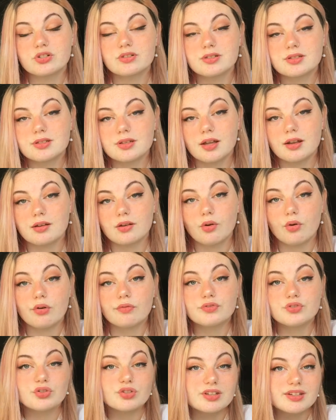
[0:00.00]
son
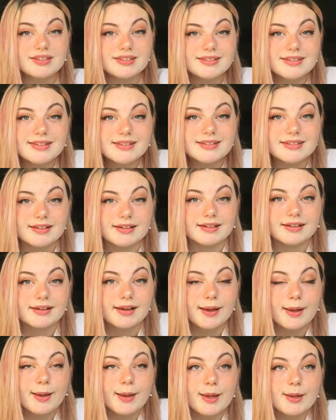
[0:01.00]
of Julius Caesar.
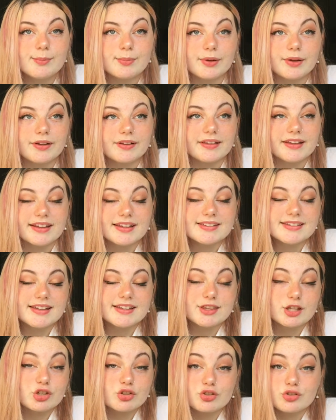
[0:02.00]
But like I
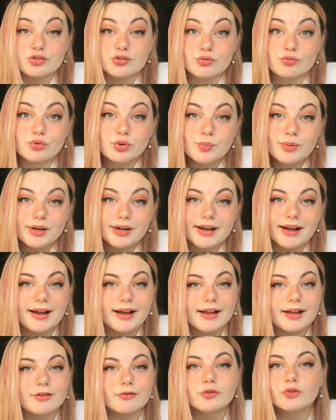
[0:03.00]
said, that's just a rumour. I
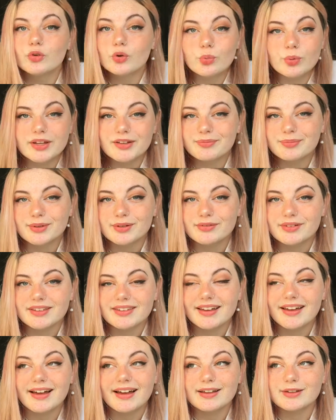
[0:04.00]
have no way of proving
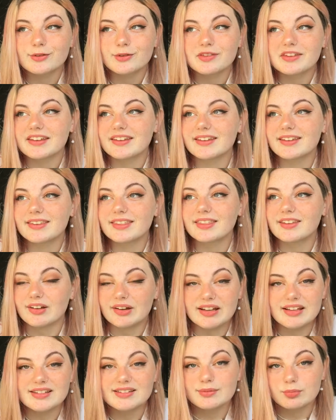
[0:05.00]
that. I don't think there
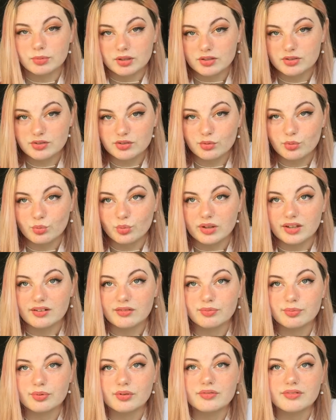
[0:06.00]
is much way
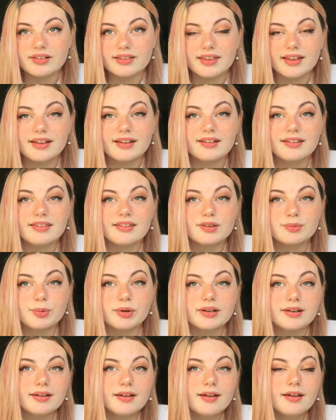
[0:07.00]
of proving that at this
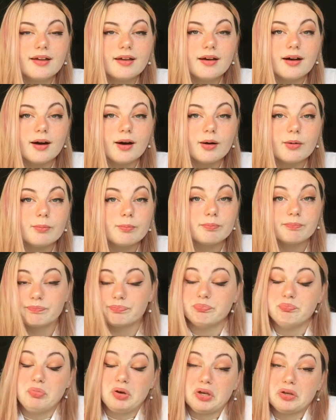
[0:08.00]
point.
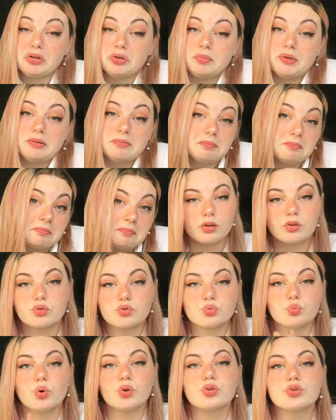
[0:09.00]
But it could be.
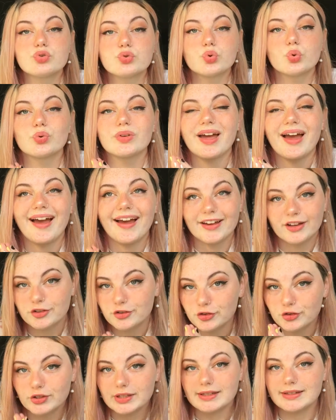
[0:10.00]
So what the stone
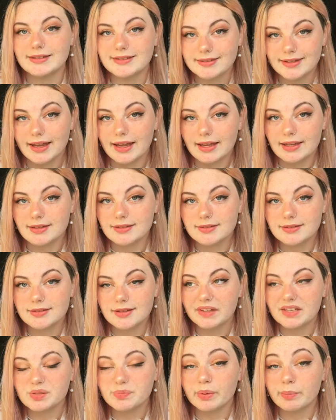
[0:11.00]
actually says
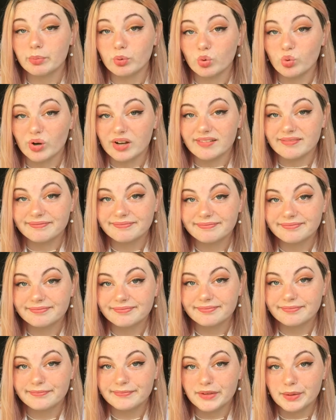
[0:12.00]
is a bit boring,
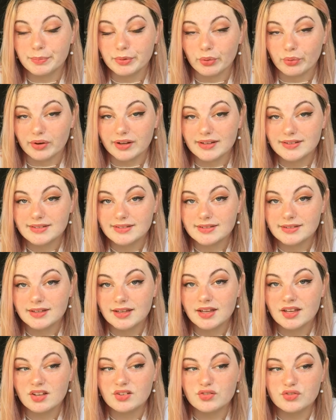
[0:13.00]
to be honest.
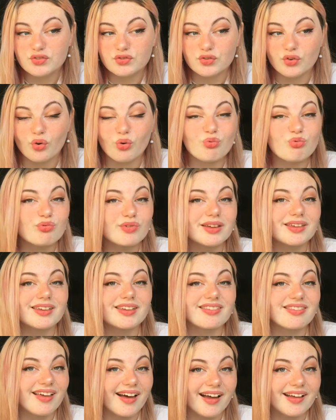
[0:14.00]
It's not really
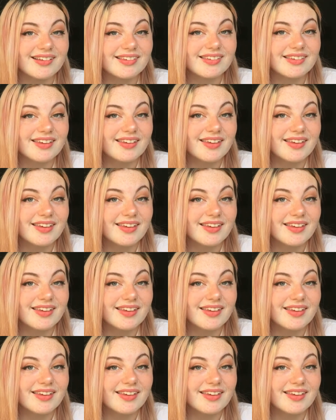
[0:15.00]
that